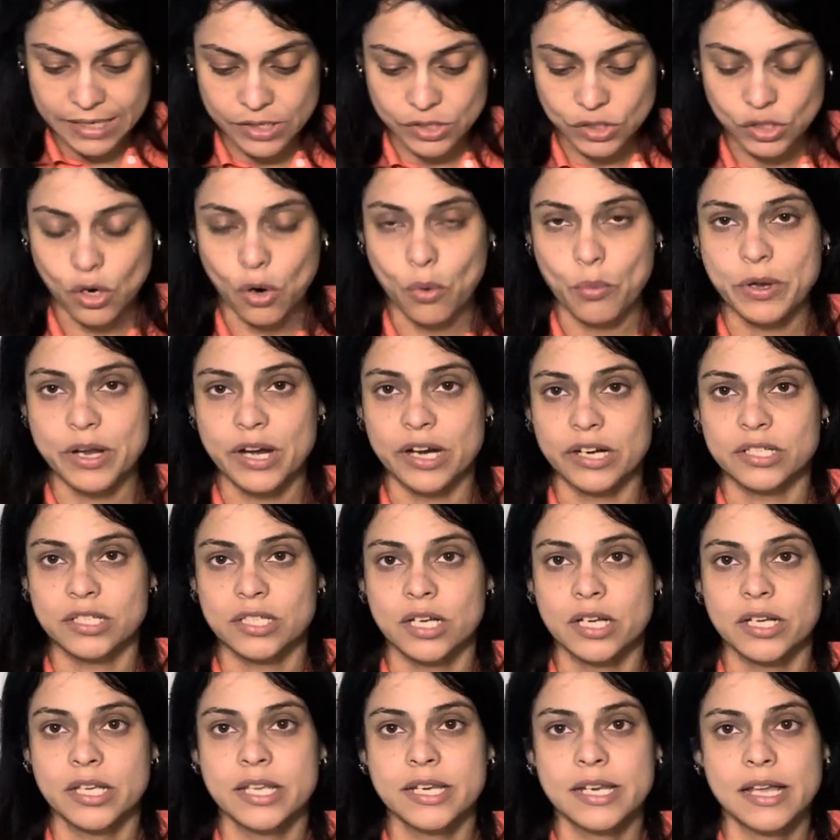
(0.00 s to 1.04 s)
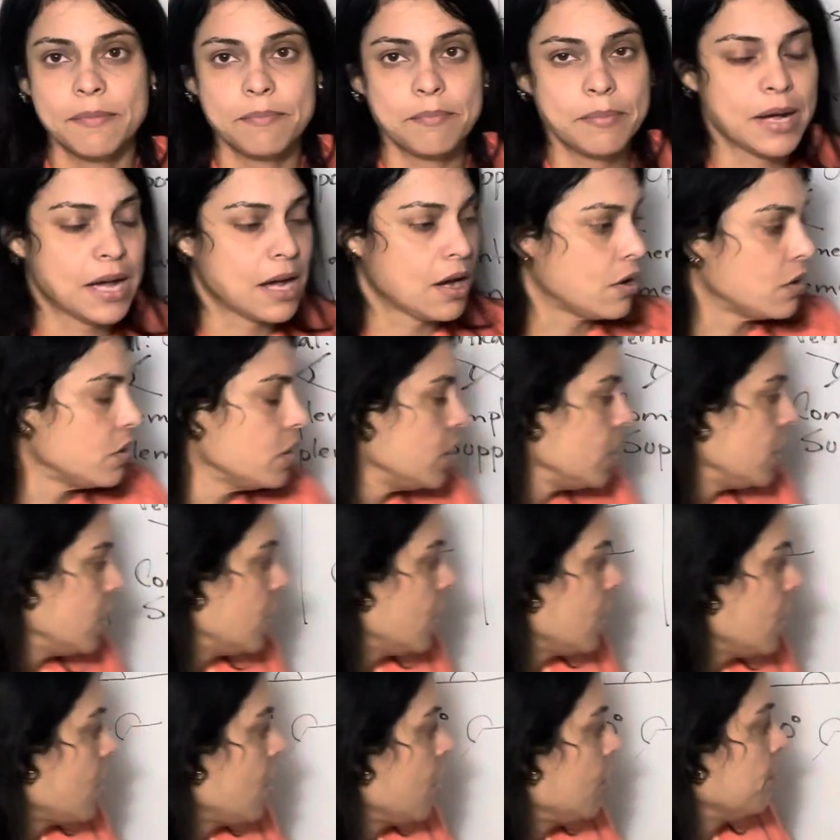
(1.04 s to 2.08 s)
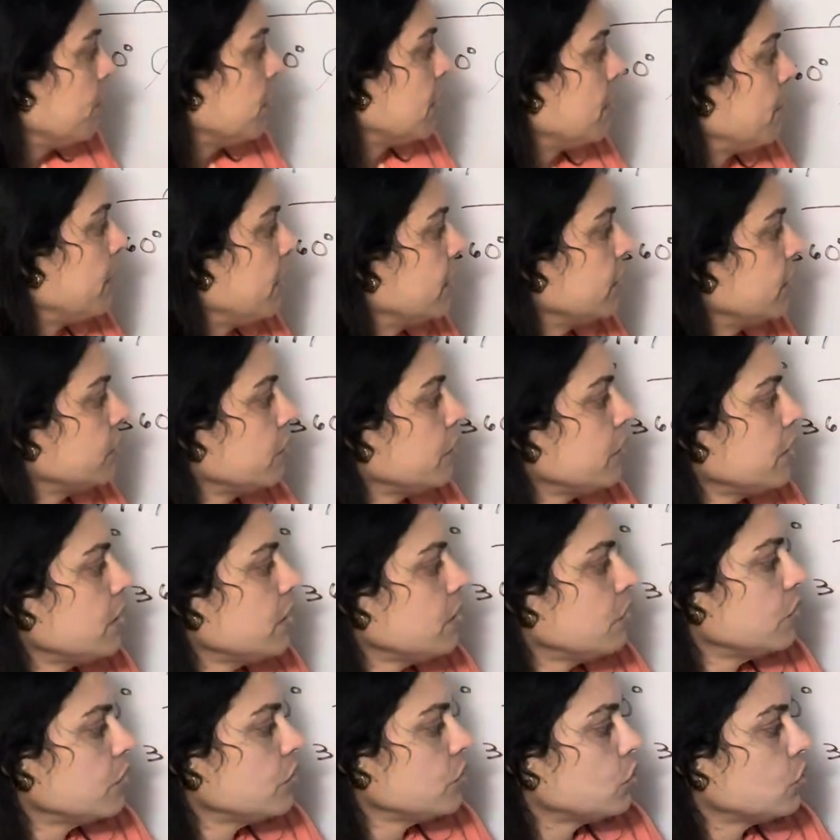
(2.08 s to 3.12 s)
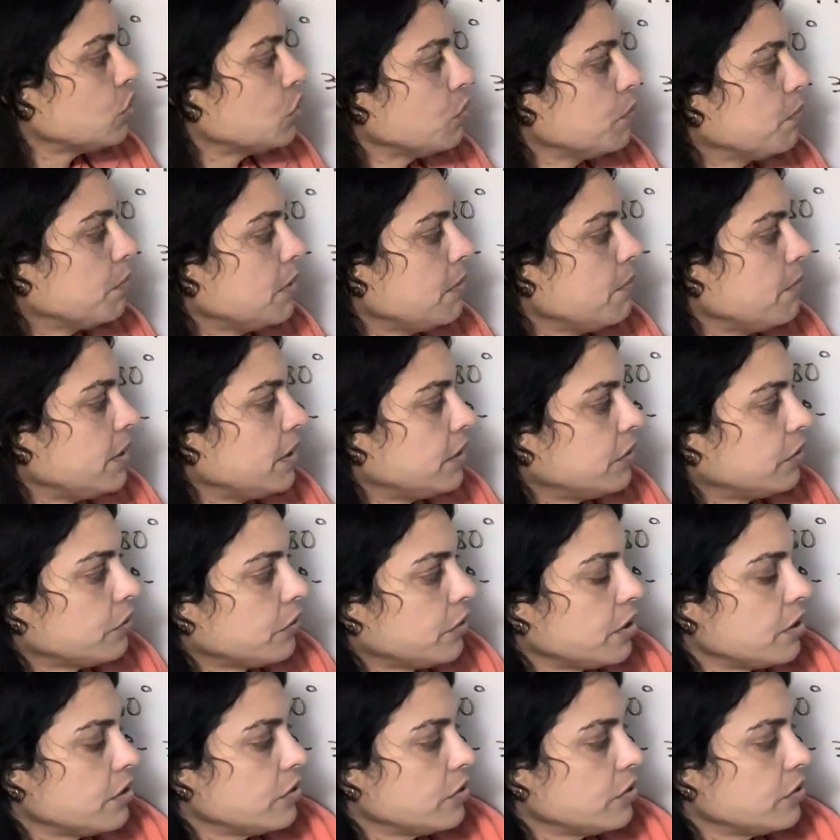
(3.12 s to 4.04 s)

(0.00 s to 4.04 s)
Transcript: So we are talking about complementary or supplementary.